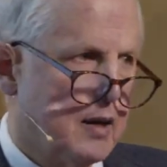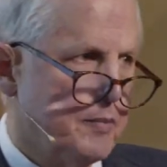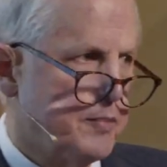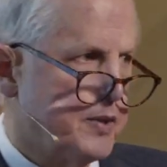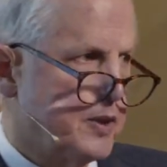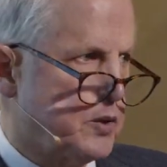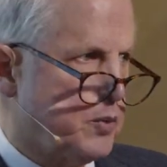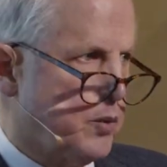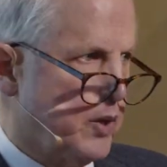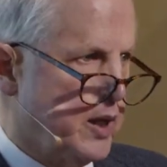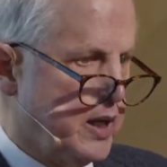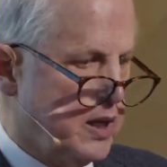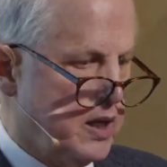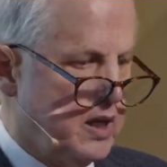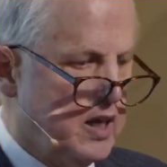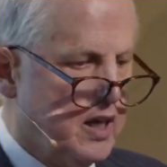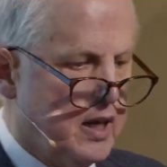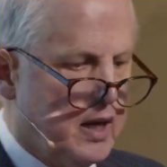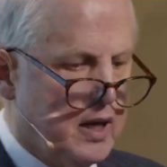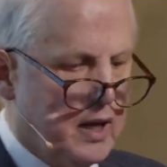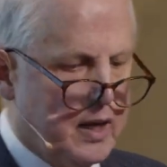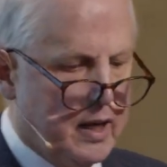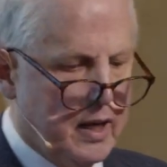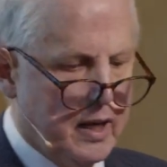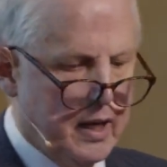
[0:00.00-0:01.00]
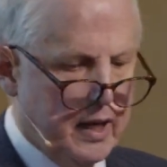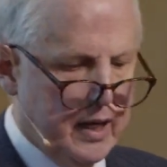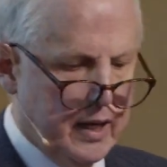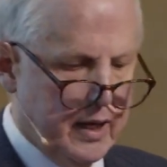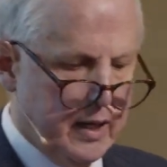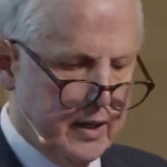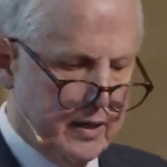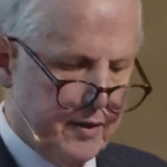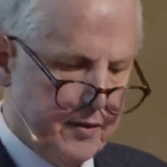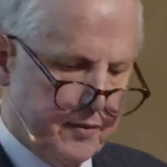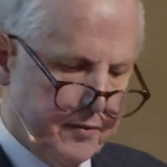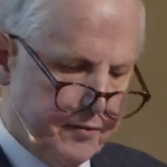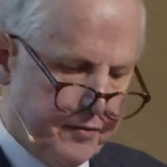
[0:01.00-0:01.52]
between
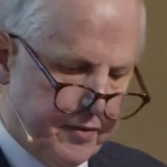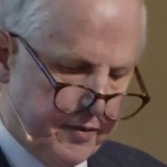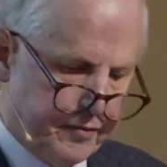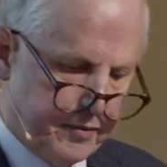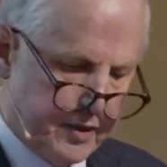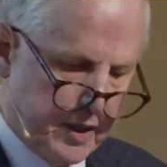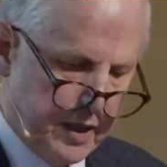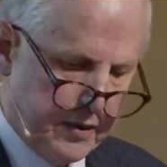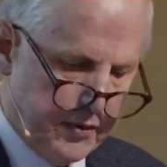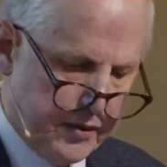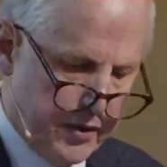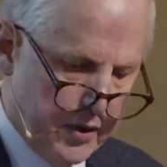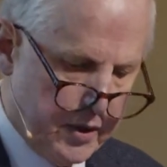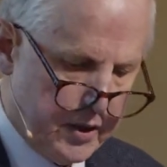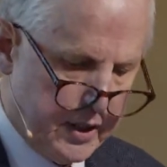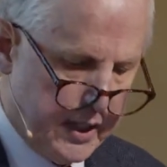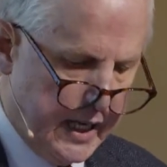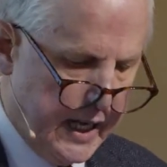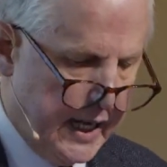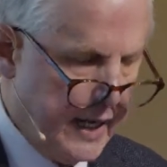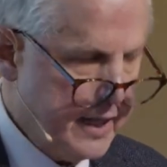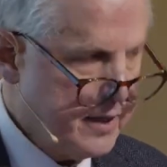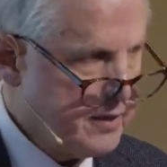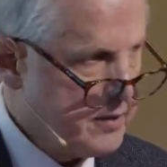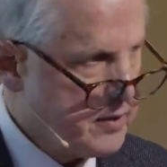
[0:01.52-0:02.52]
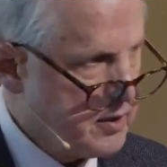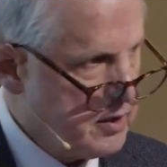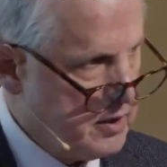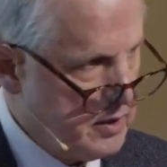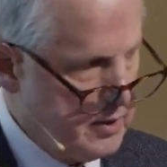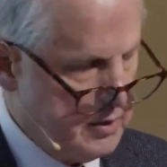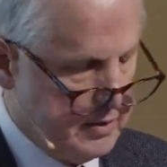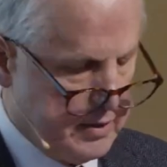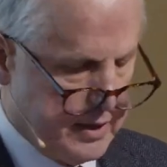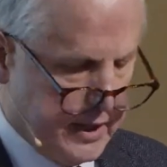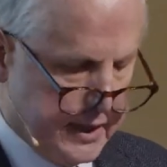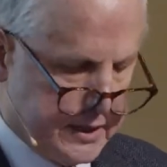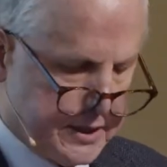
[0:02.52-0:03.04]
1538 and,